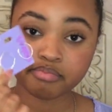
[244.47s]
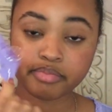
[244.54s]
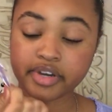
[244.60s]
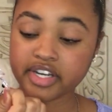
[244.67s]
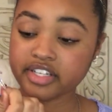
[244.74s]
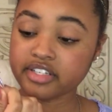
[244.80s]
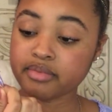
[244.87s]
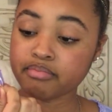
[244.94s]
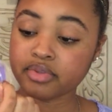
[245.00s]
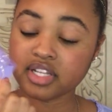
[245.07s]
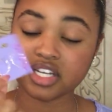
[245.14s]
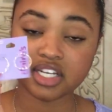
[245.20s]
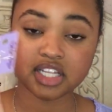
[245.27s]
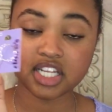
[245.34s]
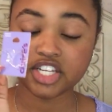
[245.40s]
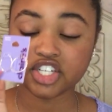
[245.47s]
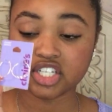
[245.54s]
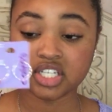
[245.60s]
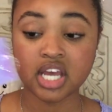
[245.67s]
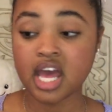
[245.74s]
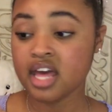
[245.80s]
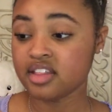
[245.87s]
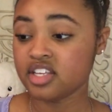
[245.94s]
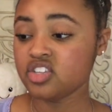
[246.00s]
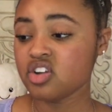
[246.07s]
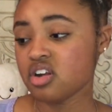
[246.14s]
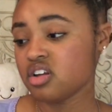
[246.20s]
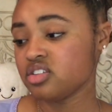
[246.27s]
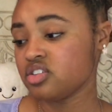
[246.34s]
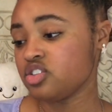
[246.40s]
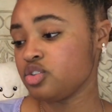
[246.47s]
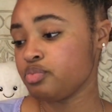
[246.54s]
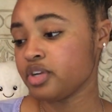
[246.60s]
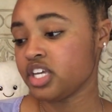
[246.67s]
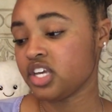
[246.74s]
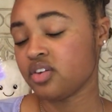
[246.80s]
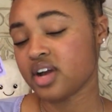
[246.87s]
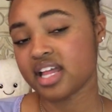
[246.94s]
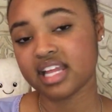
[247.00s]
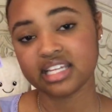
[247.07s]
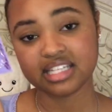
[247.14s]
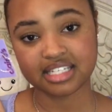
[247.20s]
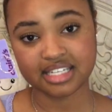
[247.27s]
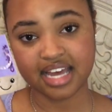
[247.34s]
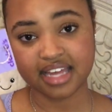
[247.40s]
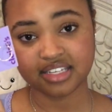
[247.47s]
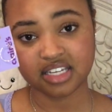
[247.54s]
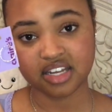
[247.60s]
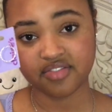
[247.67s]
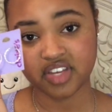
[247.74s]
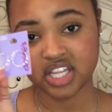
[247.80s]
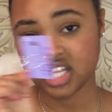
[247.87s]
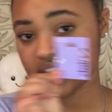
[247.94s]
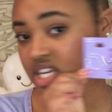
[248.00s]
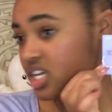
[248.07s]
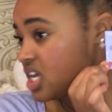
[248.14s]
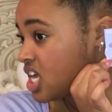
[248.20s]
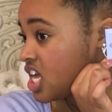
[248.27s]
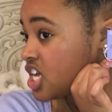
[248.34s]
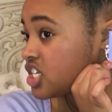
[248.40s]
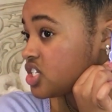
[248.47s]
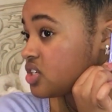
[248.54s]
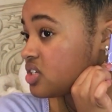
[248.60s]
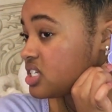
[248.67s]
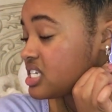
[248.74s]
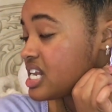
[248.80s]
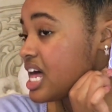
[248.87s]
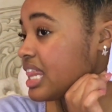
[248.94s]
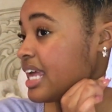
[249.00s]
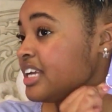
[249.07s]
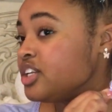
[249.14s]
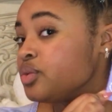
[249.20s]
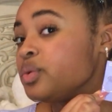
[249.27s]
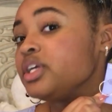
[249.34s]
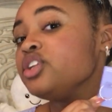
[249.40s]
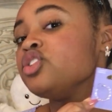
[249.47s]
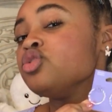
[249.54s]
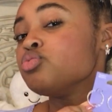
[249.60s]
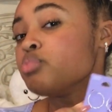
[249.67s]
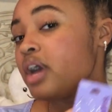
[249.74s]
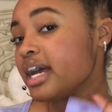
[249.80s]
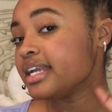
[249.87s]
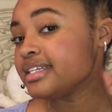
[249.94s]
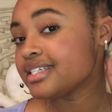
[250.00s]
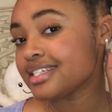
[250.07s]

Pretty simple and delicious. These are also super cute. I like the size and everything, so it's not like doing too much.